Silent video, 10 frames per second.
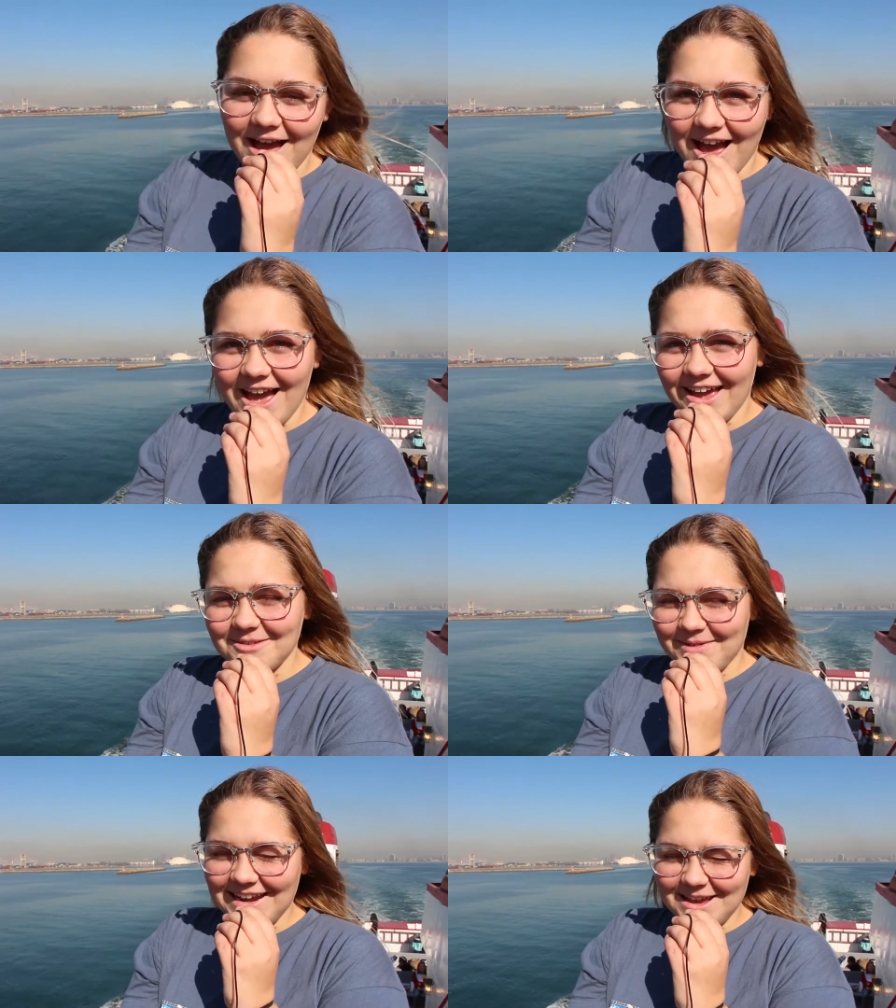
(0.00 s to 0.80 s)
I
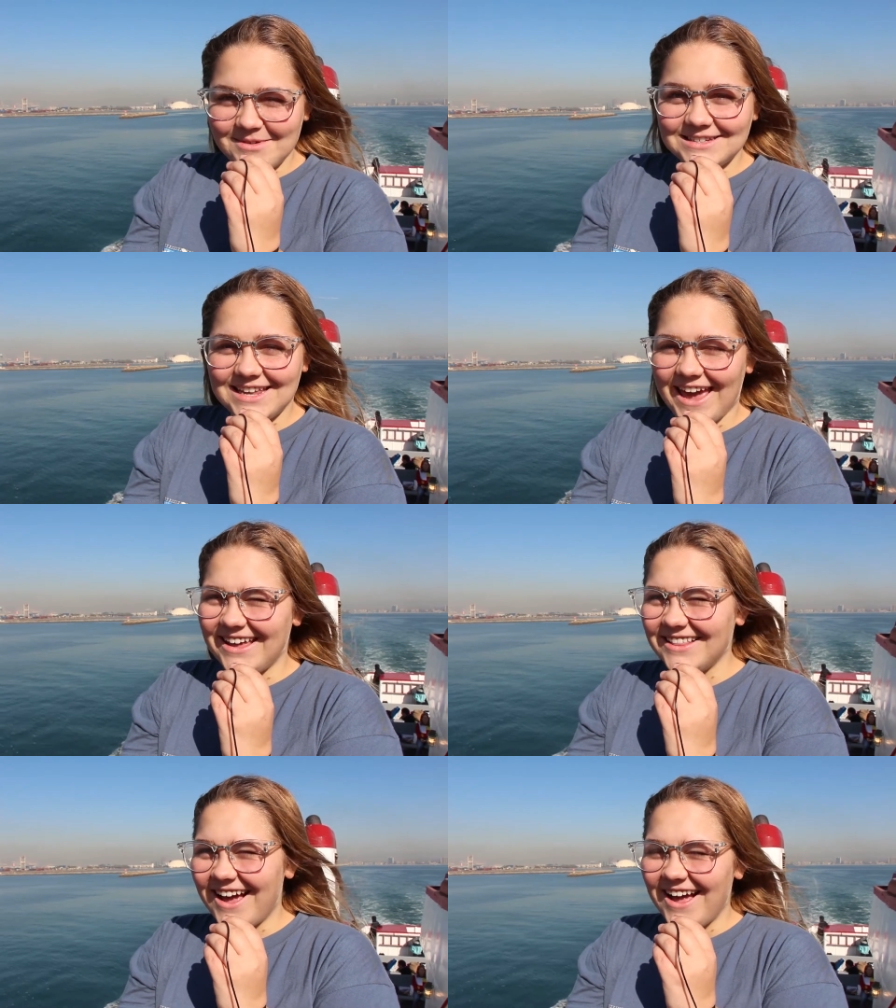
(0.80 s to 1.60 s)
my name is
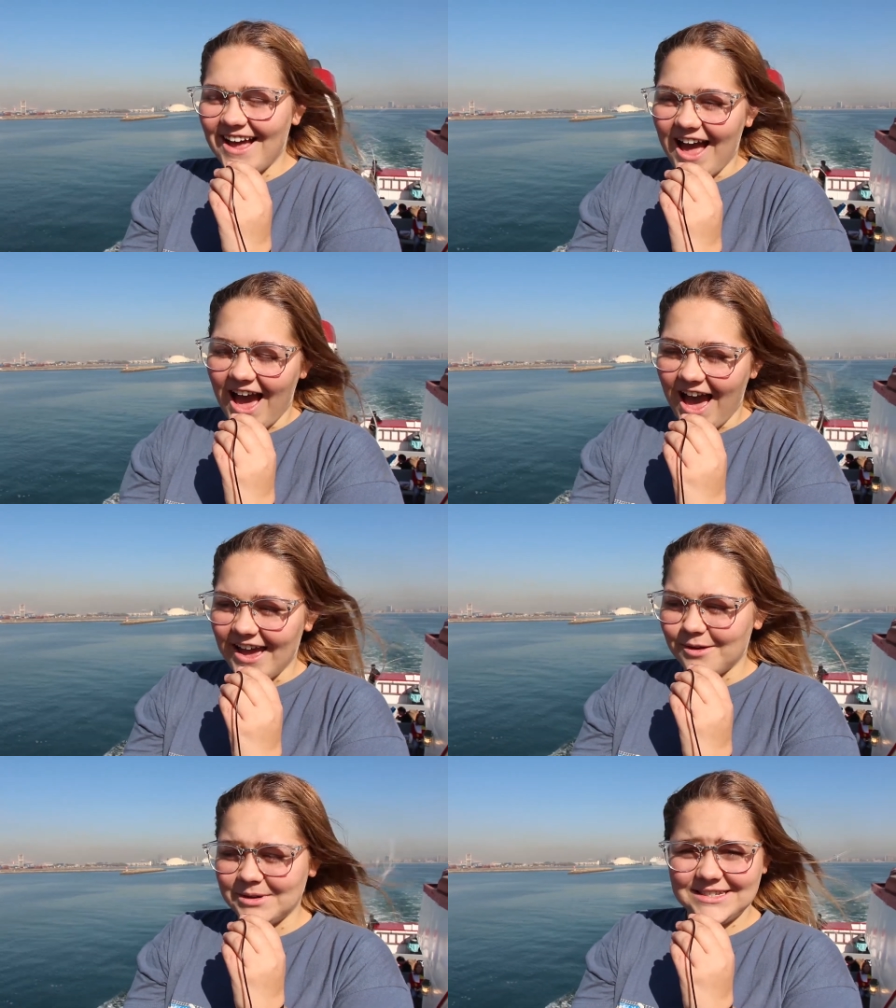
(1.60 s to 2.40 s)
Kayla. I
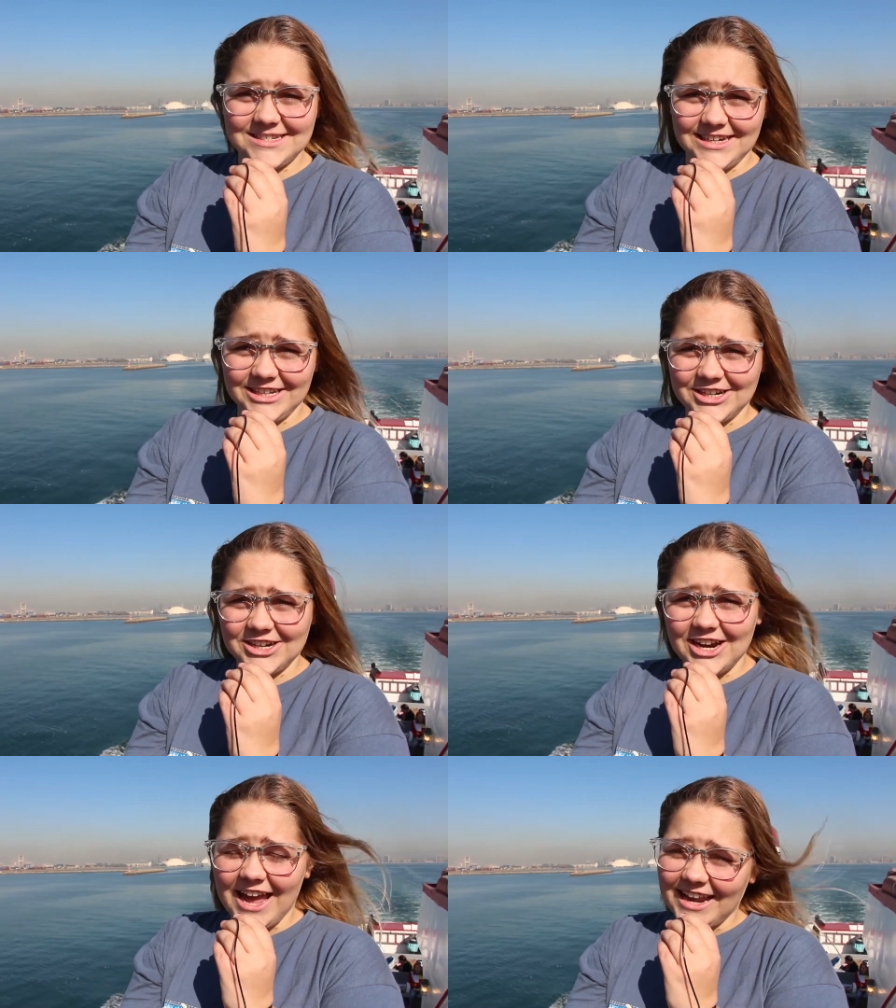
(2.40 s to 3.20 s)
am a
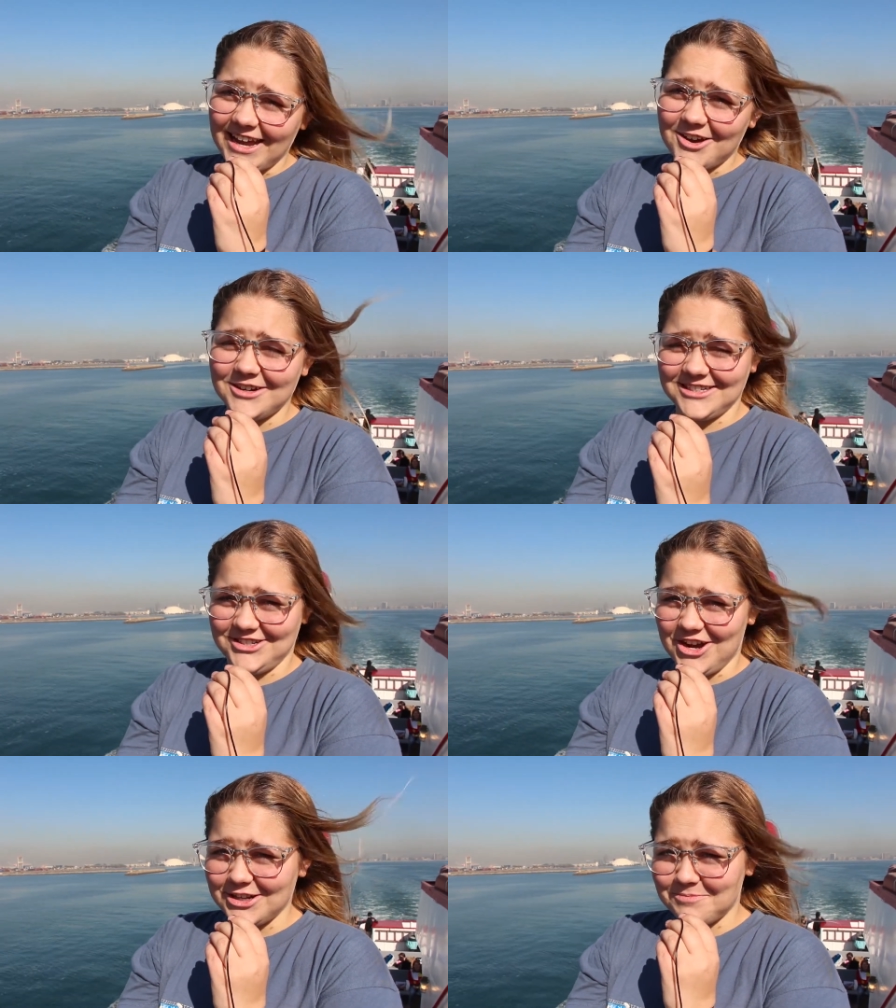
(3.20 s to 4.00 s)
senior and I go to
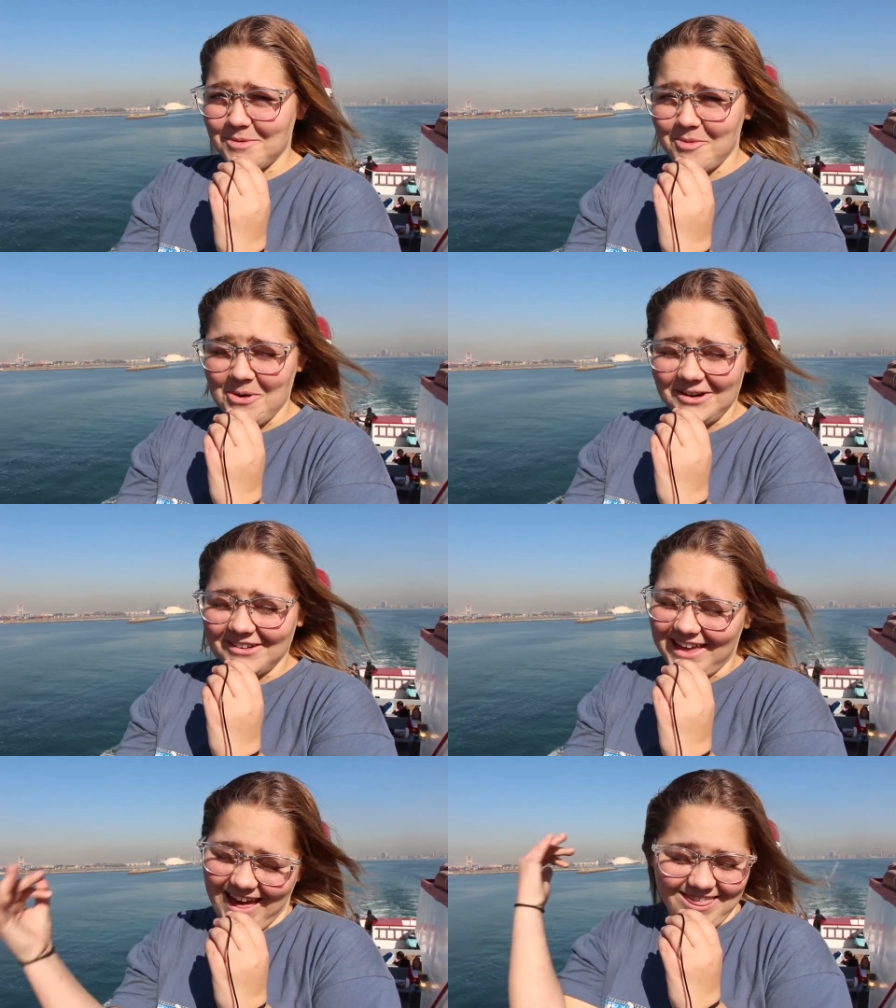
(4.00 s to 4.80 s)
Judge
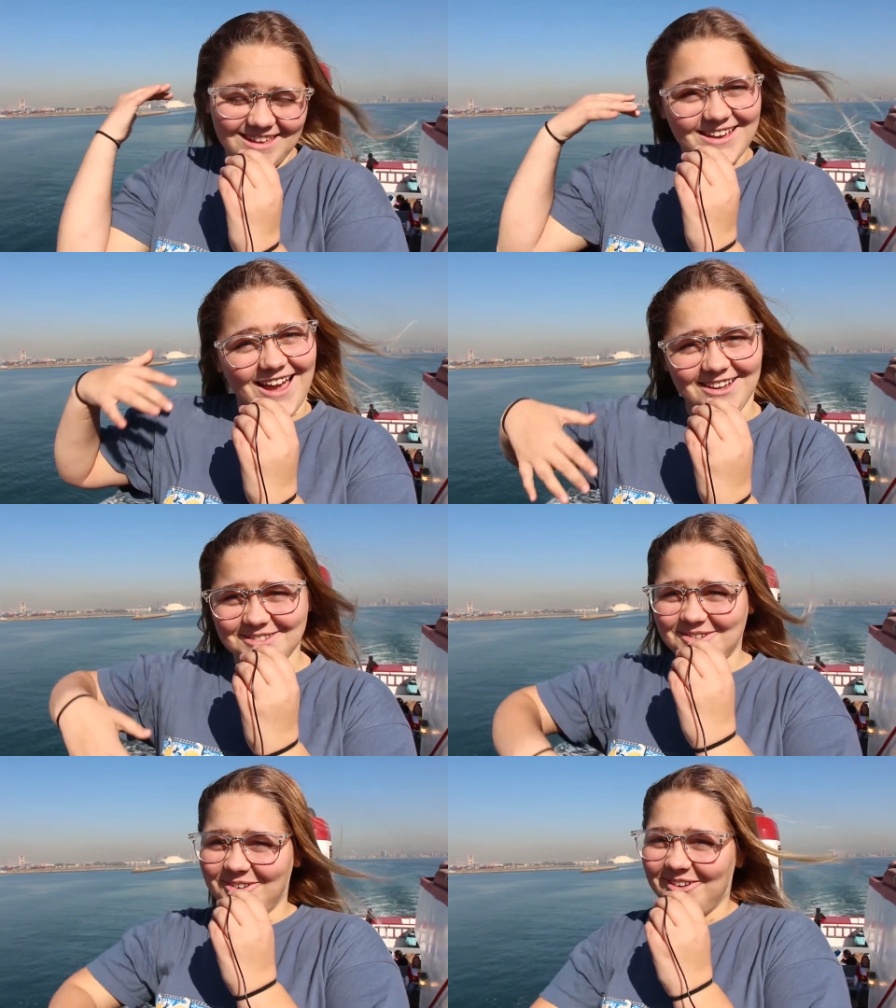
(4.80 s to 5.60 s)
Memorial Catholic High
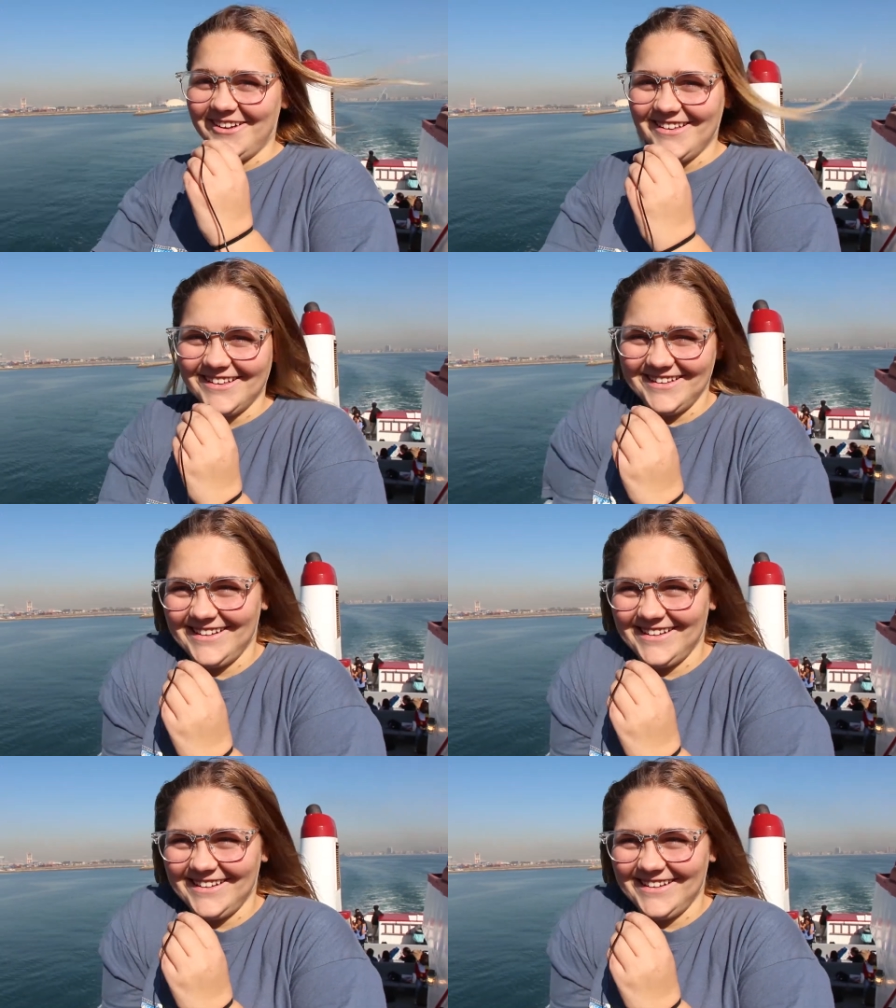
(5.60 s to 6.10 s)
School.